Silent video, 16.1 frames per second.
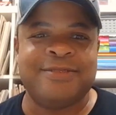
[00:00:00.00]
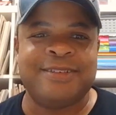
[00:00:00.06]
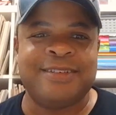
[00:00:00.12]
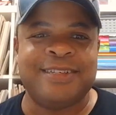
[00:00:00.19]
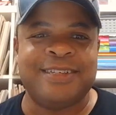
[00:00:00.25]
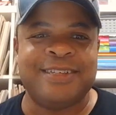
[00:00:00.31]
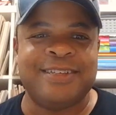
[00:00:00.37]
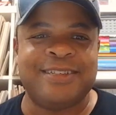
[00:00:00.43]

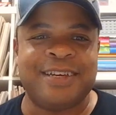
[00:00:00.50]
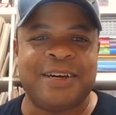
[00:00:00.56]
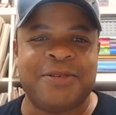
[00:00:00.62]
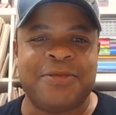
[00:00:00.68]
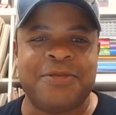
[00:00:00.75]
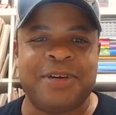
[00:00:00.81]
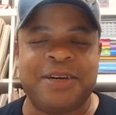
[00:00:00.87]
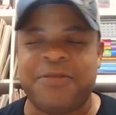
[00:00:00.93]
And then it's like,
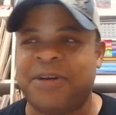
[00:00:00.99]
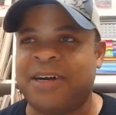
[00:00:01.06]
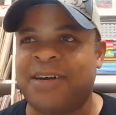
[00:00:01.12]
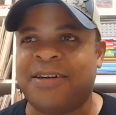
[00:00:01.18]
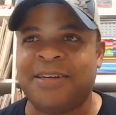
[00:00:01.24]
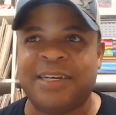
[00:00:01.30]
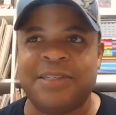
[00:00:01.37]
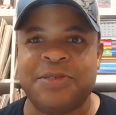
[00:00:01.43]
okay, well, how
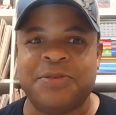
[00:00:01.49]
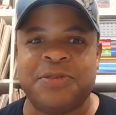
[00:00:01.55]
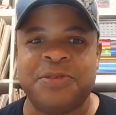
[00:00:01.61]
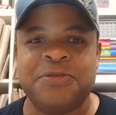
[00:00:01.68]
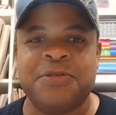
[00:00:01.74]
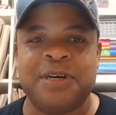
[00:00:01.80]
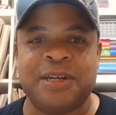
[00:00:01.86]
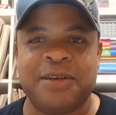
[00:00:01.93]
can I do
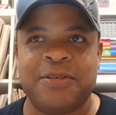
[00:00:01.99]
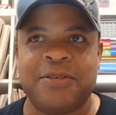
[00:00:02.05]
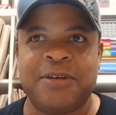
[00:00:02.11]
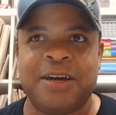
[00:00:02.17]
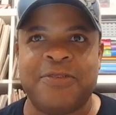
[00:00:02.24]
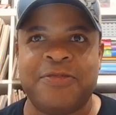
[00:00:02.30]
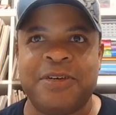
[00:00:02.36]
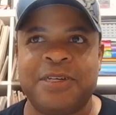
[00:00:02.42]
two color
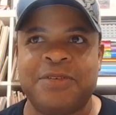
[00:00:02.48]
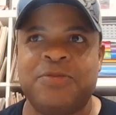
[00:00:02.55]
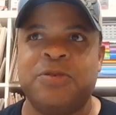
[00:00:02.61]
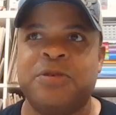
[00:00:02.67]
graphics?